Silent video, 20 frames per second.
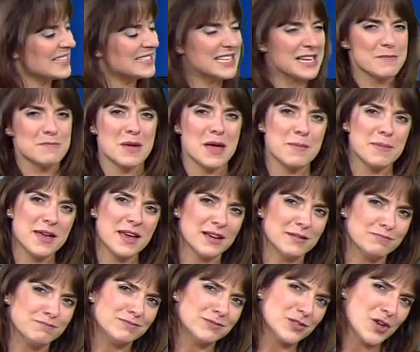I'd say maybe
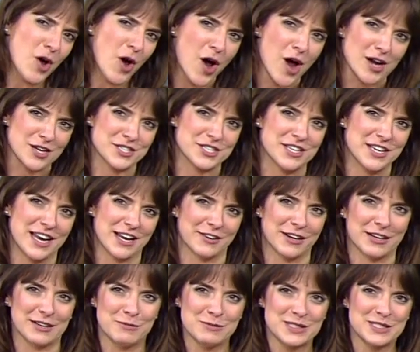a
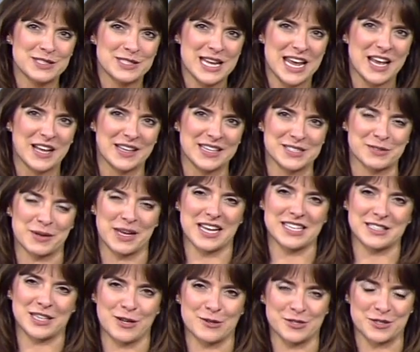cautionary tale as we
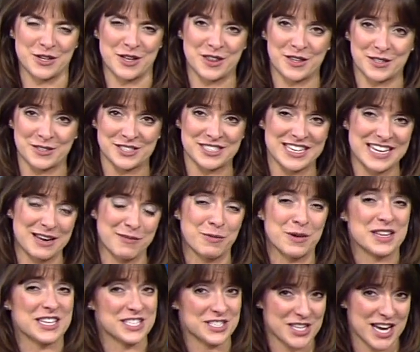get closer to
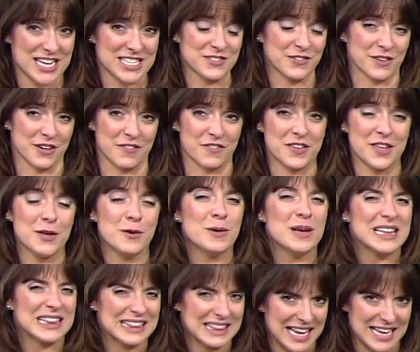Thursday with a chance for a
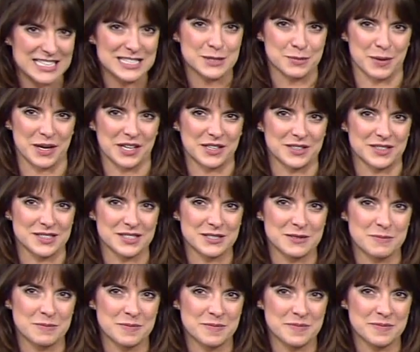few light
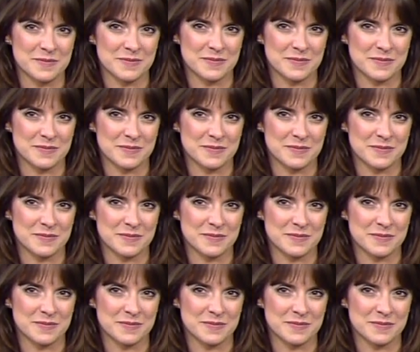sprinkles.